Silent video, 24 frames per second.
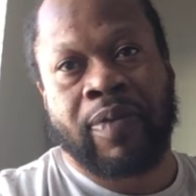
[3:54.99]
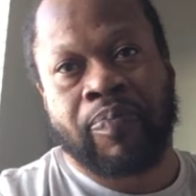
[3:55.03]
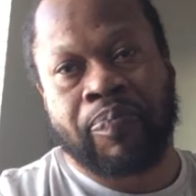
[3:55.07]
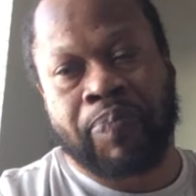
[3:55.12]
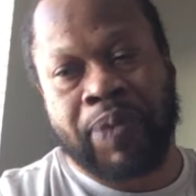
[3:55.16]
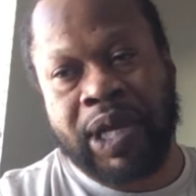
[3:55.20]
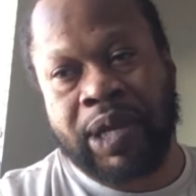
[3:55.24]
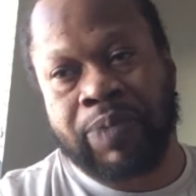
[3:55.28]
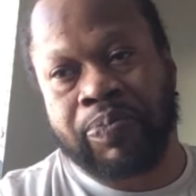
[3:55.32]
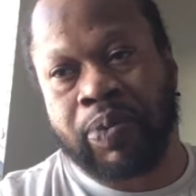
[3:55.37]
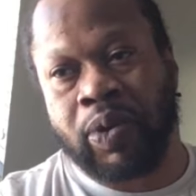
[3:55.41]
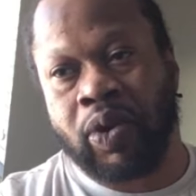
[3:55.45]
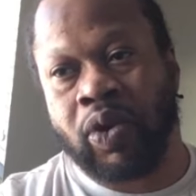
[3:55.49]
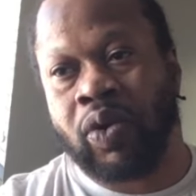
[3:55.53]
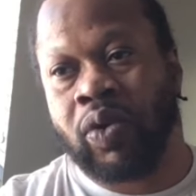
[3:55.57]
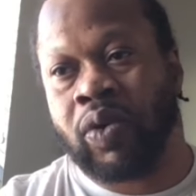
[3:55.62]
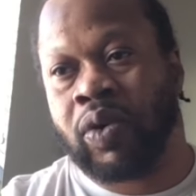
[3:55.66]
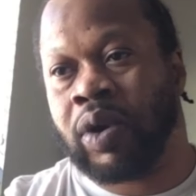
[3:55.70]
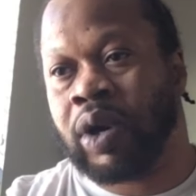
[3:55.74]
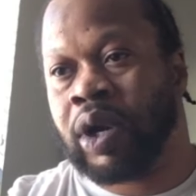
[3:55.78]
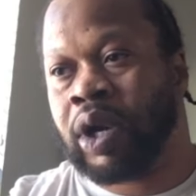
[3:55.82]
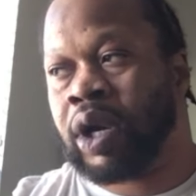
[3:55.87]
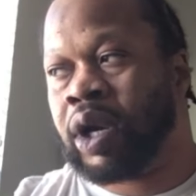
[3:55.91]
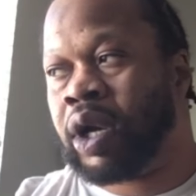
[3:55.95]

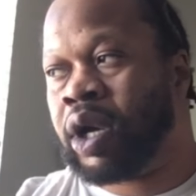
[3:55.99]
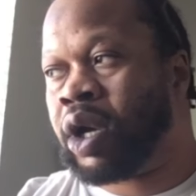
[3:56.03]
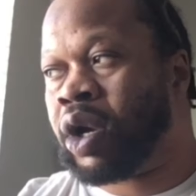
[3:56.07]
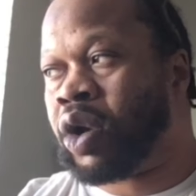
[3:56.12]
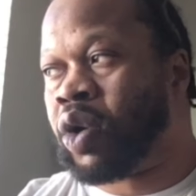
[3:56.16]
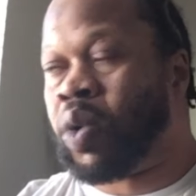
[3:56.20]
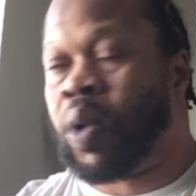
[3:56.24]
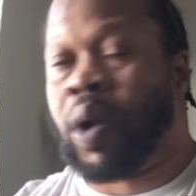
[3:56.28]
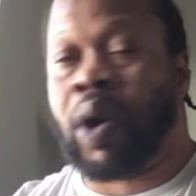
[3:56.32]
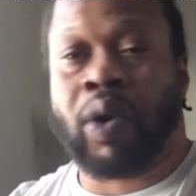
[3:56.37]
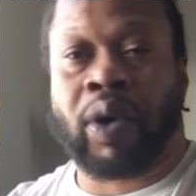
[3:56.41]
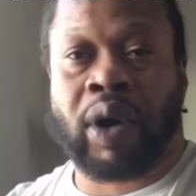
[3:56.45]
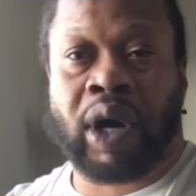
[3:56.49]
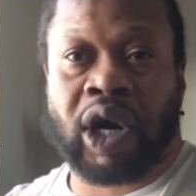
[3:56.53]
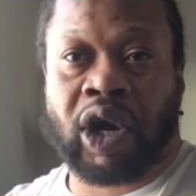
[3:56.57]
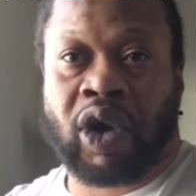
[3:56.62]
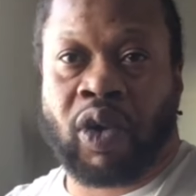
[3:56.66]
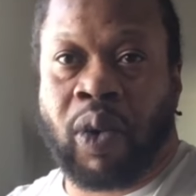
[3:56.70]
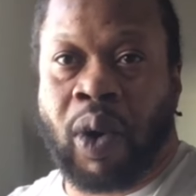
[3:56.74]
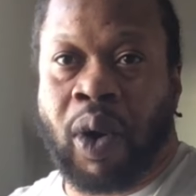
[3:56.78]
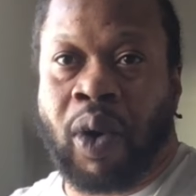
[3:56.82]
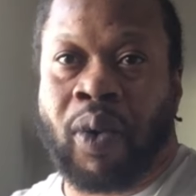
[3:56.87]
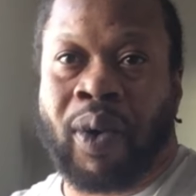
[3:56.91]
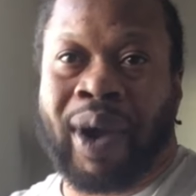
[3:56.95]
People, quote
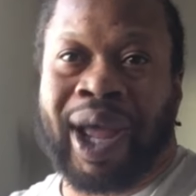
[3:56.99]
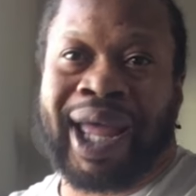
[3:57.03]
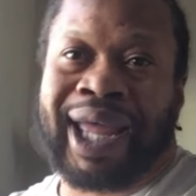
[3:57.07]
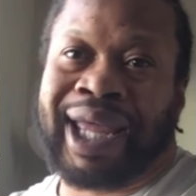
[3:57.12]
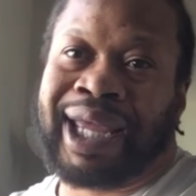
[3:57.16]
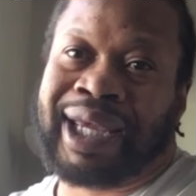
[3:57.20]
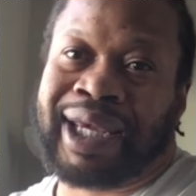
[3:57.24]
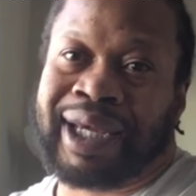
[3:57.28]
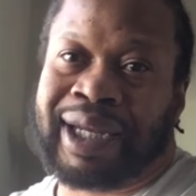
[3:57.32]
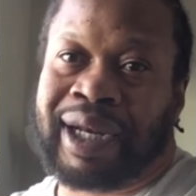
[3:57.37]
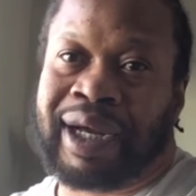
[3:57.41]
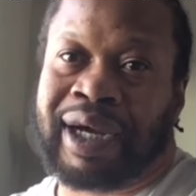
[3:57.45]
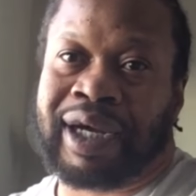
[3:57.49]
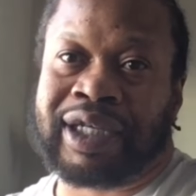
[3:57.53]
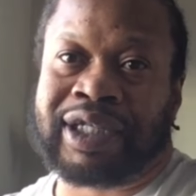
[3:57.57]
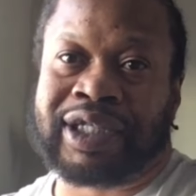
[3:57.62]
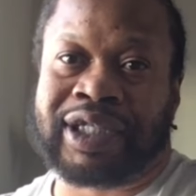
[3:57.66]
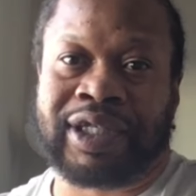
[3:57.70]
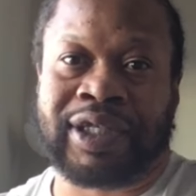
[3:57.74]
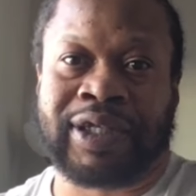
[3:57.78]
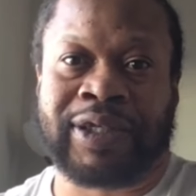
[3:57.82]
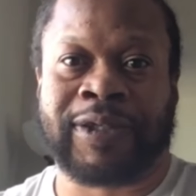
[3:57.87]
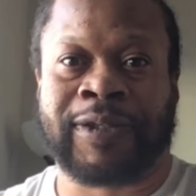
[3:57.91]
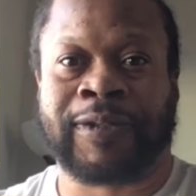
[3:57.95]
unquote, hanging
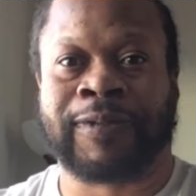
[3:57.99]
us.